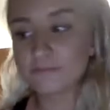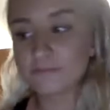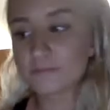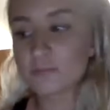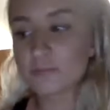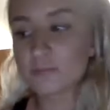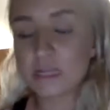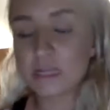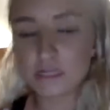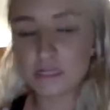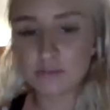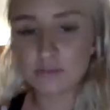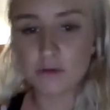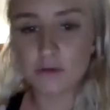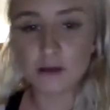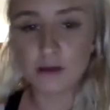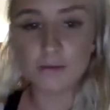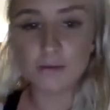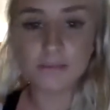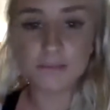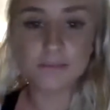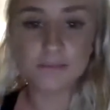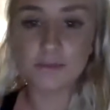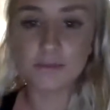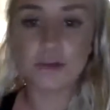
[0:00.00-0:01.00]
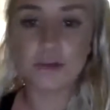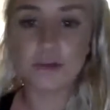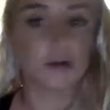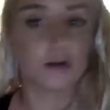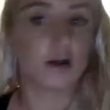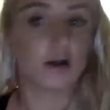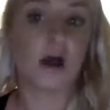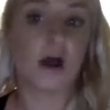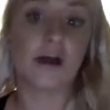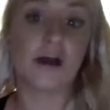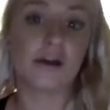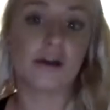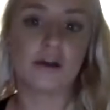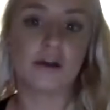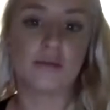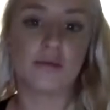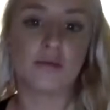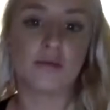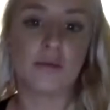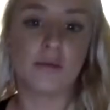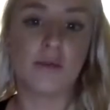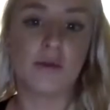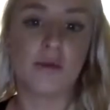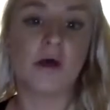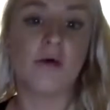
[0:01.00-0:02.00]
guess what? You're not going to
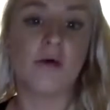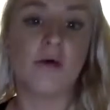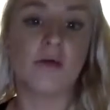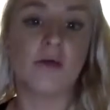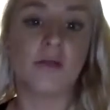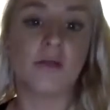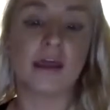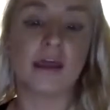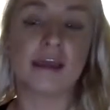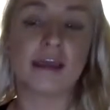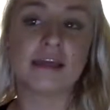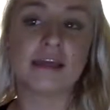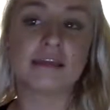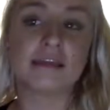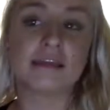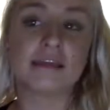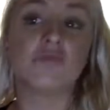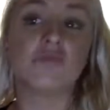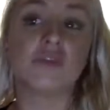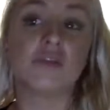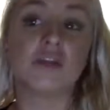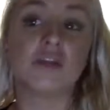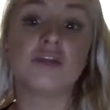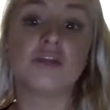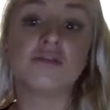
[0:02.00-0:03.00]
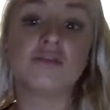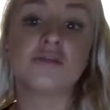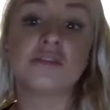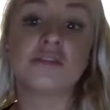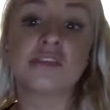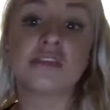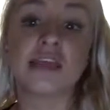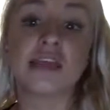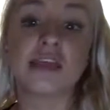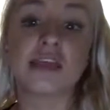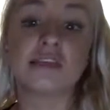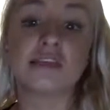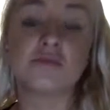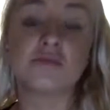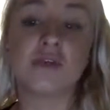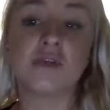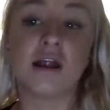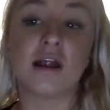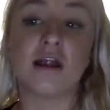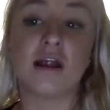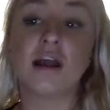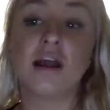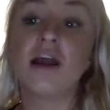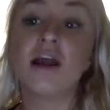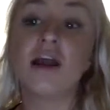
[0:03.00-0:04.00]
promote. Like, it's one of those things
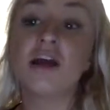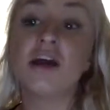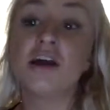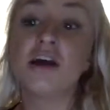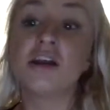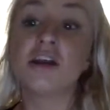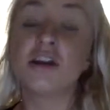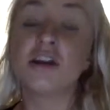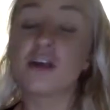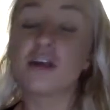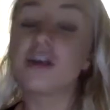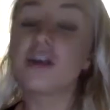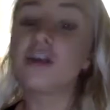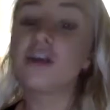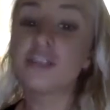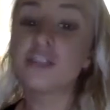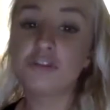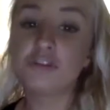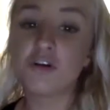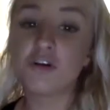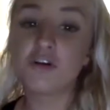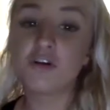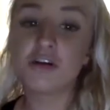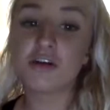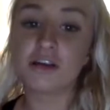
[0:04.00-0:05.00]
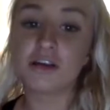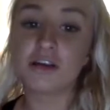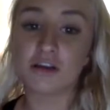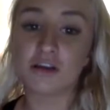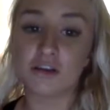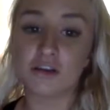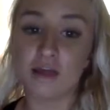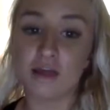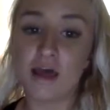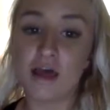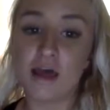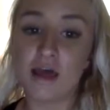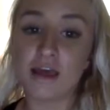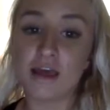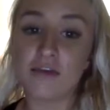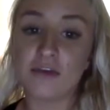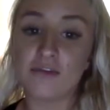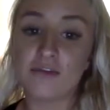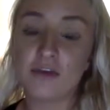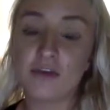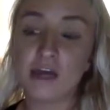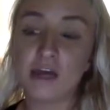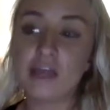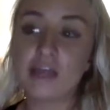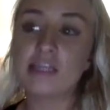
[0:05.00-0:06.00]
where you're in control of your life.
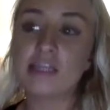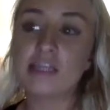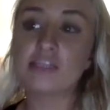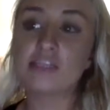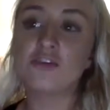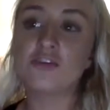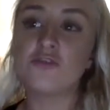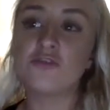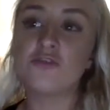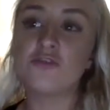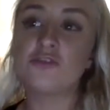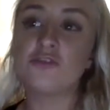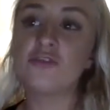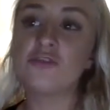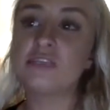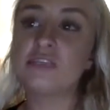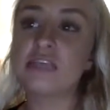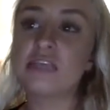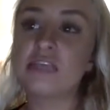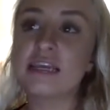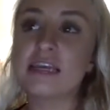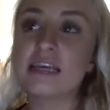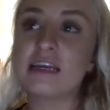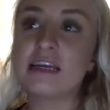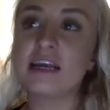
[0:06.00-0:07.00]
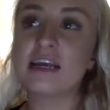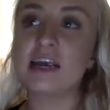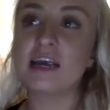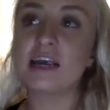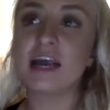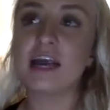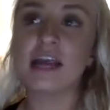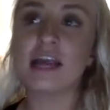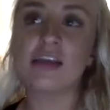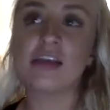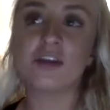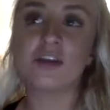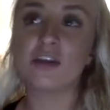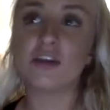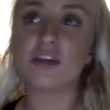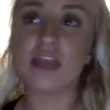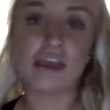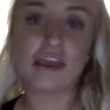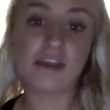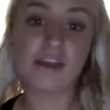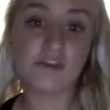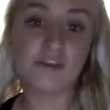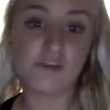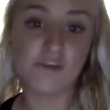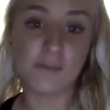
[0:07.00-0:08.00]
So if you sit here and you're
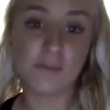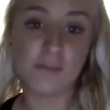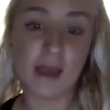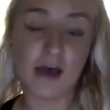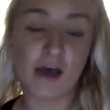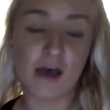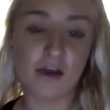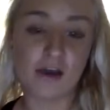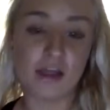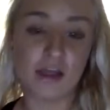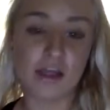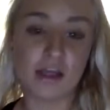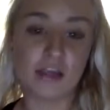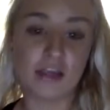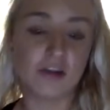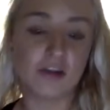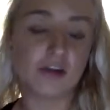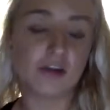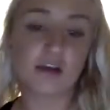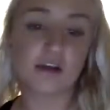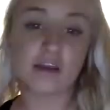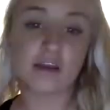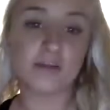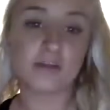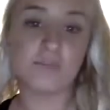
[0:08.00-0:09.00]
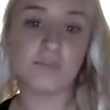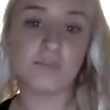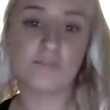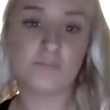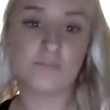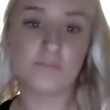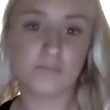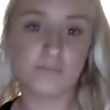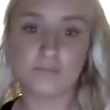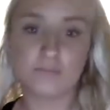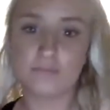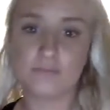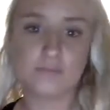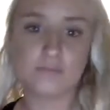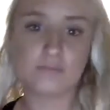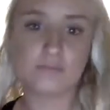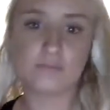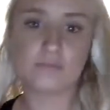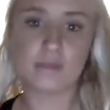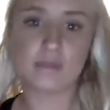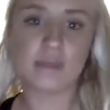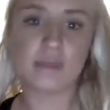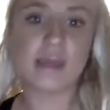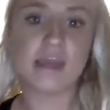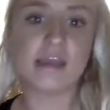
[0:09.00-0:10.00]
negative about it, you're going to
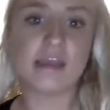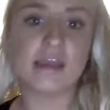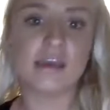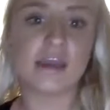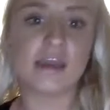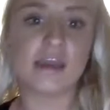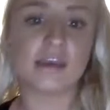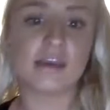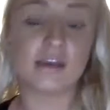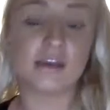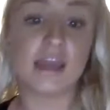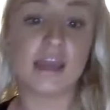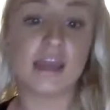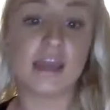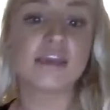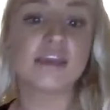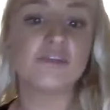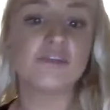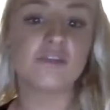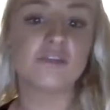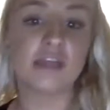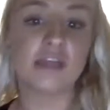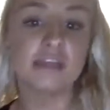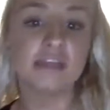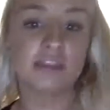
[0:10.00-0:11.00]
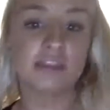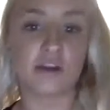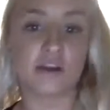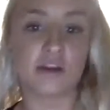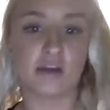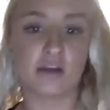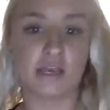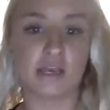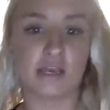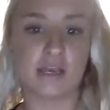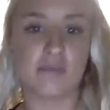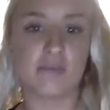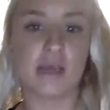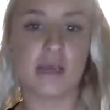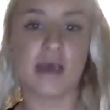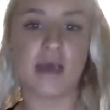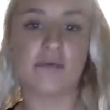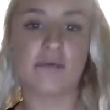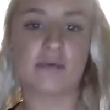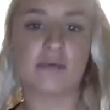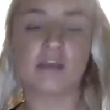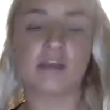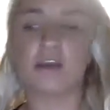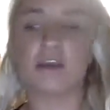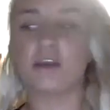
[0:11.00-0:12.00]
get negative things are going to keep
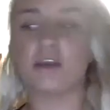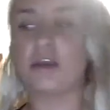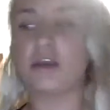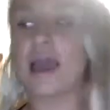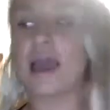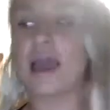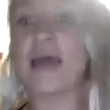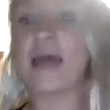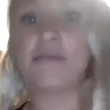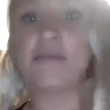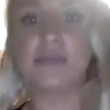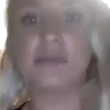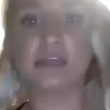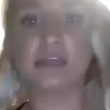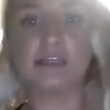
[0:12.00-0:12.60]
happening